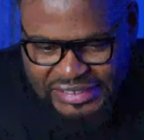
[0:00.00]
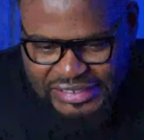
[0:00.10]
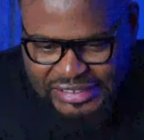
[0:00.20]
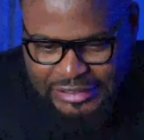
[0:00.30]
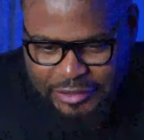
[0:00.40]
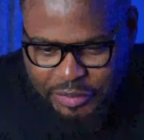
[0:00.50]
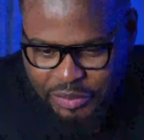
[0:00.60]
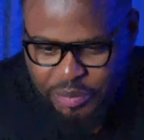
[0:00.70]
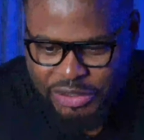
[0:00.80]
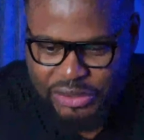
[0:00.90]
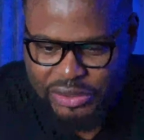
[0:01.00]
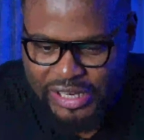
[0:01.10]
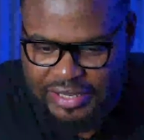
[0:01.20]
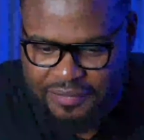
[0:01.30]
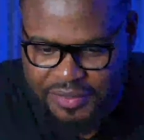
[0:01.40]
And we will
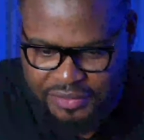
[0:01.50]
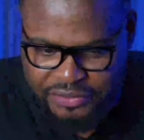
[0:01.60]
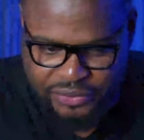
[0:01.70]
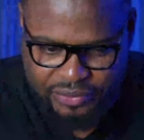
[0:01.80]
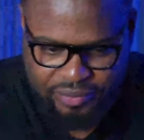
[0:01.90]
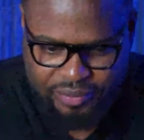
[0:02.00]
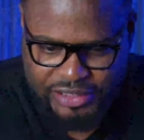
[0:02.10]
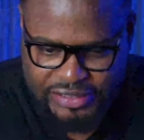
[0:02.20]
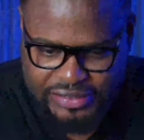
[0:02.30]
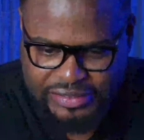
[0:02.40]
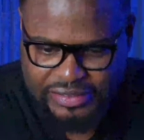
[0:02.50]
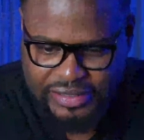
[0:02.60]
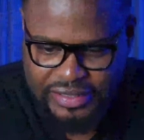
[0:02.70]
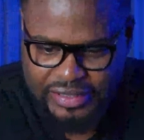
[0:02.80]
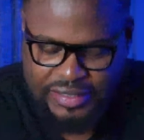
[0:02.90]
be live very soon.
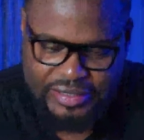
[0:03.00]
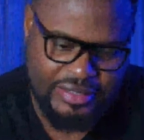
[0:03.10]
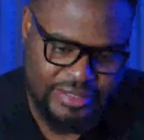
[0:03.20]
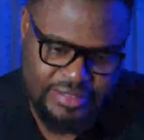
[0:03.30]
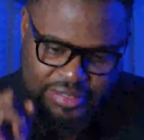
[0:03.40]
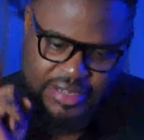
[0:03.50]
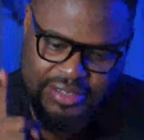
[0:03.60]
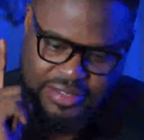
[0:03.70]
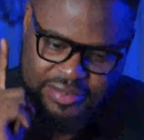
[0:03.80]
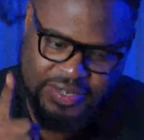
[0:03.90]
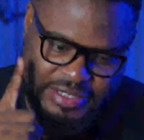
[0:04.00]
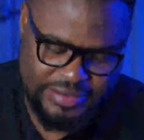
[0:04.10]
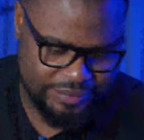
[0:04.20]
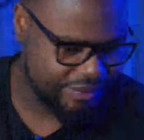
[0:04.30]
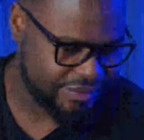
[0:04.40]
Please get
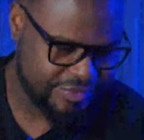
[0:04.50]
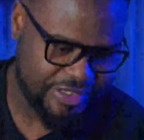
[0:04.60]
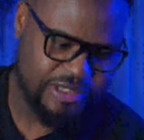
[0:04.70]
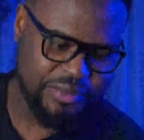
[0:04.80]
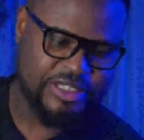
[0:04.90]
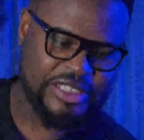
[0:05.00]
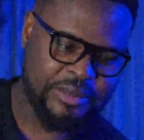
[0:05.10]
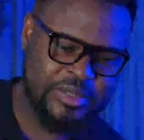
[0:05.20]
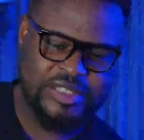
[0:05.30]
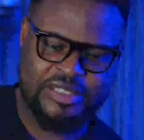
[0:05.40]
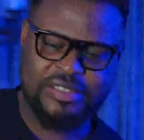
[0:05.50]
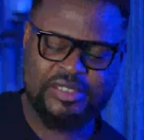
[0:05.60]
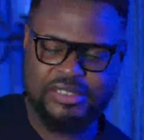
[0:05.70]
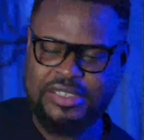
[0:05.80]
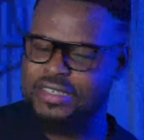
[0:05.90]
ready. Something
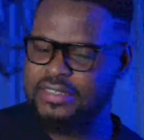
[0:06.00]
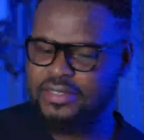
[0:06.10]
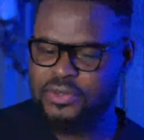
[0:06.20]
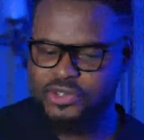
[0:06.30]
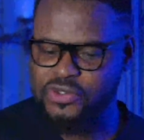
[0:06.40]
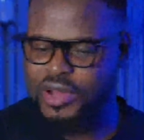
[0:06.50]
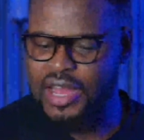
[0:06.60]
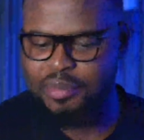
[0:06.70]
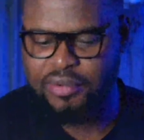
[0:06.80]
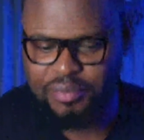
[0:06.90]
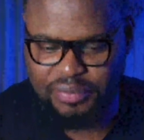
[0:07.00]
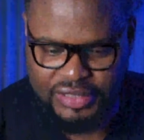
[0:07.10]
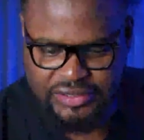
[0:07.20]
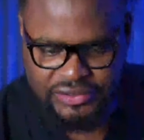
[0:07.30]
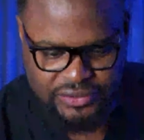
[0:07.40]
amazing is going to
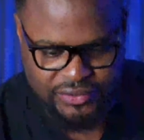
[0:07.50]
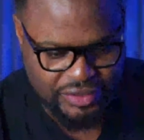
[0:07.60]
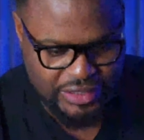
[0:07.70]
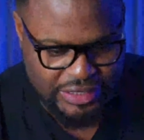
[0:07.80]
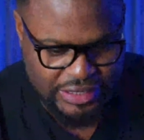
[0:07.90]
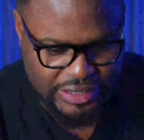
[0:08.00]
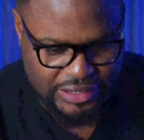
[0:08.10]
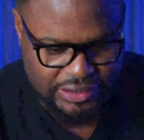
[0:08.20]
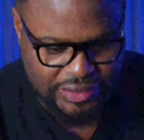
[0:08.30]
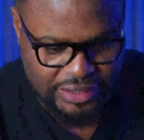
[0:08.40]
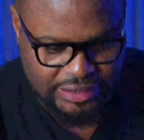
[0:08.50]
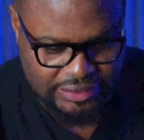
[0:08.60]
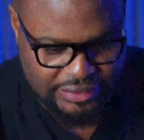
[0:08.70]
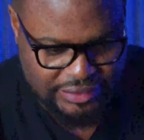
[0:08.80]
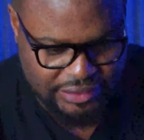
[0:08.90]
happen pretty soon. All
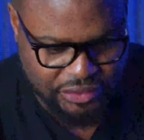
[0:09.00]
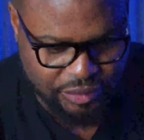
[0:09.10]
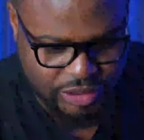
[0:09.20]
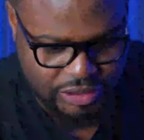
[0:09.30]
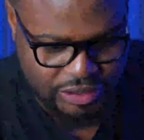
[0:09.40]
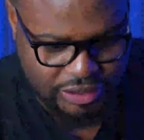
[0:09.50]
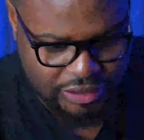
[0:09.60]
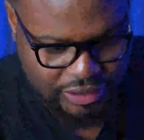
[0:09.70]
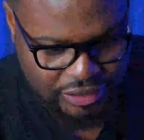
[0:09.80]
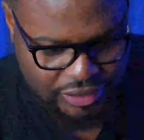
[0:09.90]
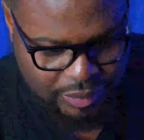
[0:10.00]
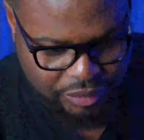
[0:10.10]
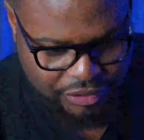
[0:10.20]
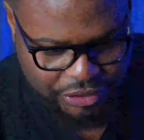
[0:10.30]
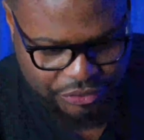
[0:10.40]
right, ladies and gentlemen,
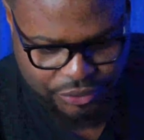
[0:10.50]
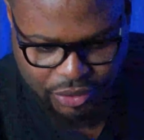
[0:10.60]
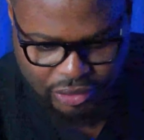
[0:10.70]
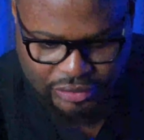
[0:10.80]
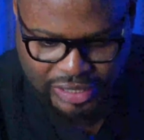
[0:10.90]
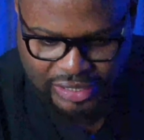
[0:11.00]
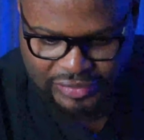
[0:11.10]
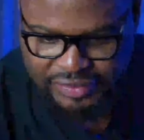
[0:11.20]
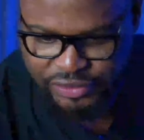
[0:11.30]
I appreciate you all.